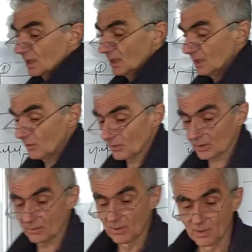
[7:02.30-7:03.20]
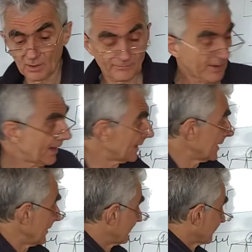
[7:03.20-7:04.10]
or of
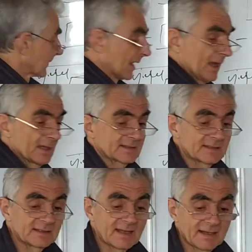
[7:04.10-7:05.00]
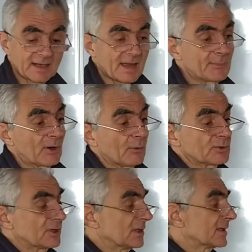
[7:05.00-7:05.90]
any synthetic
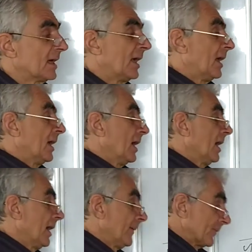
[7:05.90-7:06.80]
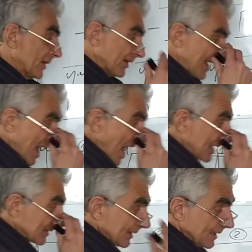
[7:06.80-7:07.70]
approaches,
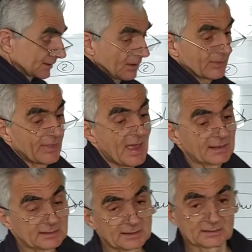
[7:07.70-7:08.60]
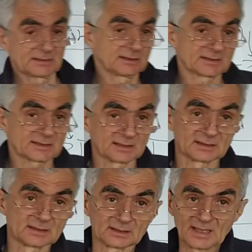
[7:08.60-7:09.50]
regardless of that it's
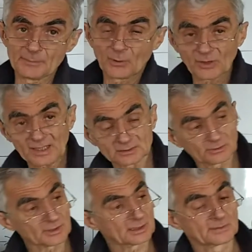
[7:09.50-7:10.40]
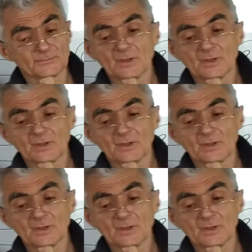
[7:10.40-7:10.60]
in laboratory